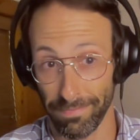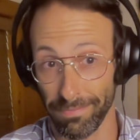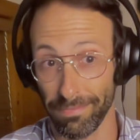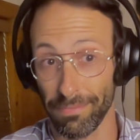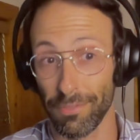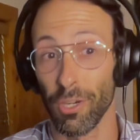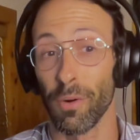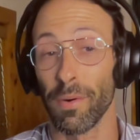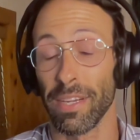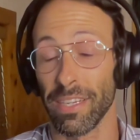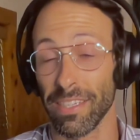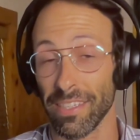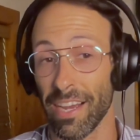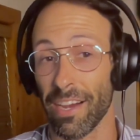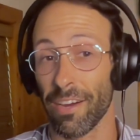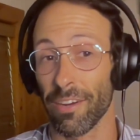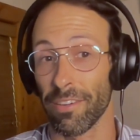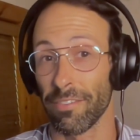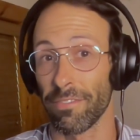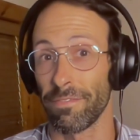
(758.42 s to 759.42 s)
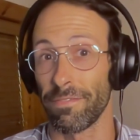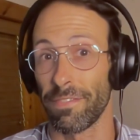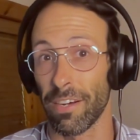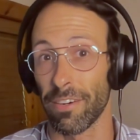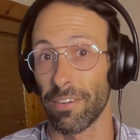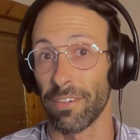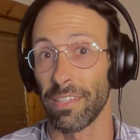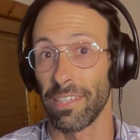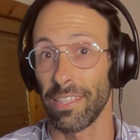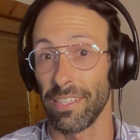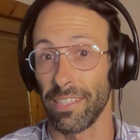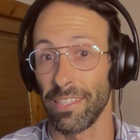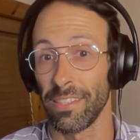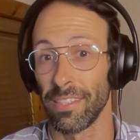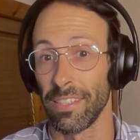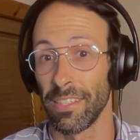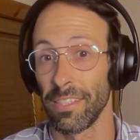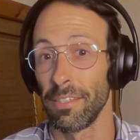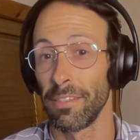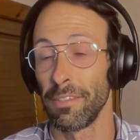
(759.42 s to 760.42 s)
going down a
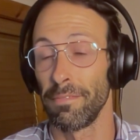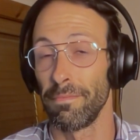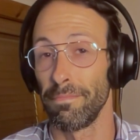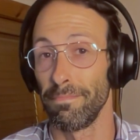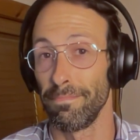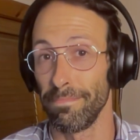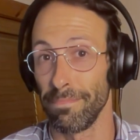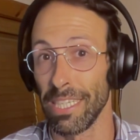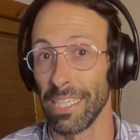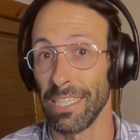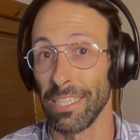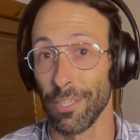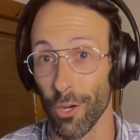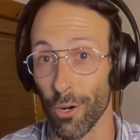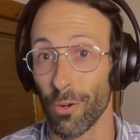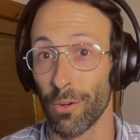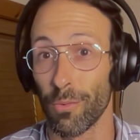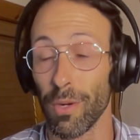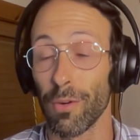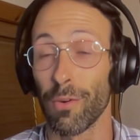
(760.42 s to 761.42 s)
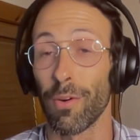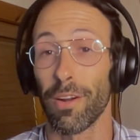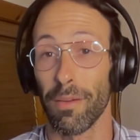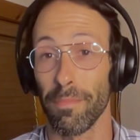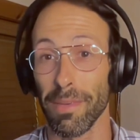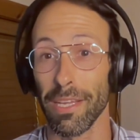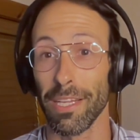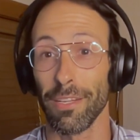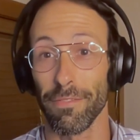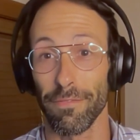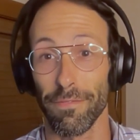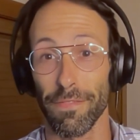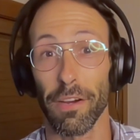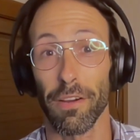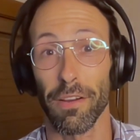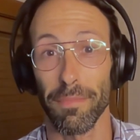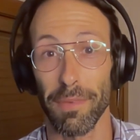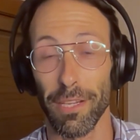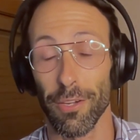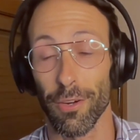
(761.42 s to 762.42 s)
very
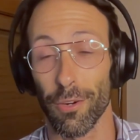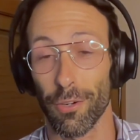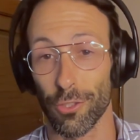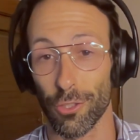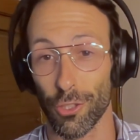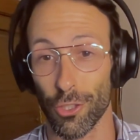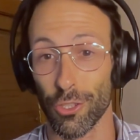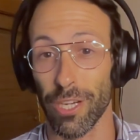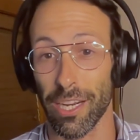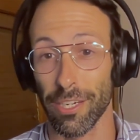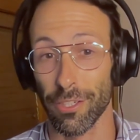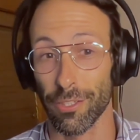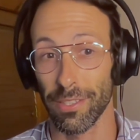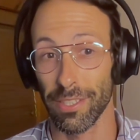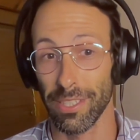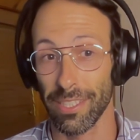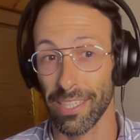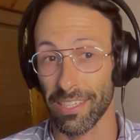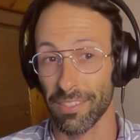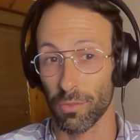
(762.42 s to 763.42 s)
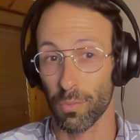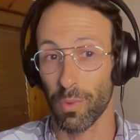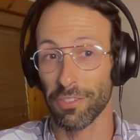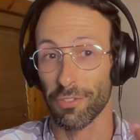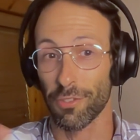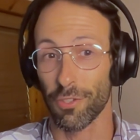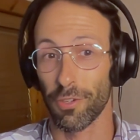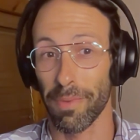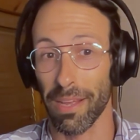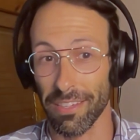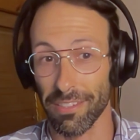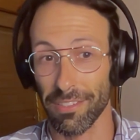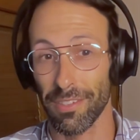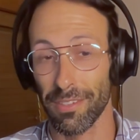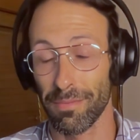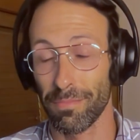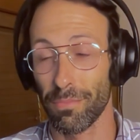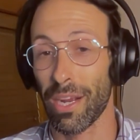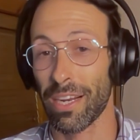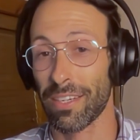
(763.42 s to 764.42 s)
very mediocre trajectory as Western
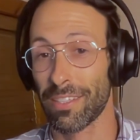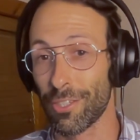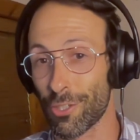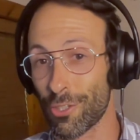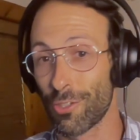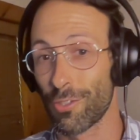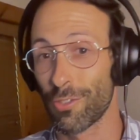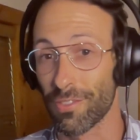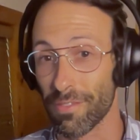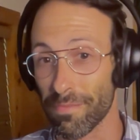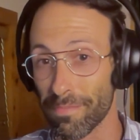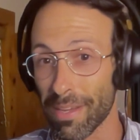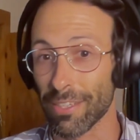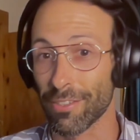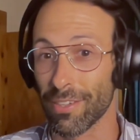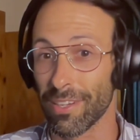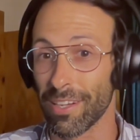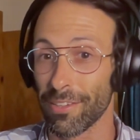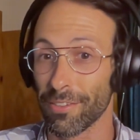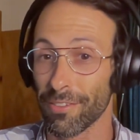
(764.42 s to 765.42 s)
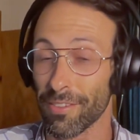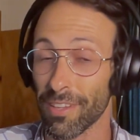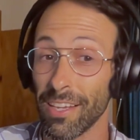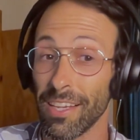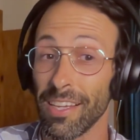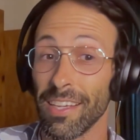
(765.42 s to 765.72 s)
medicine practitioners of mental health,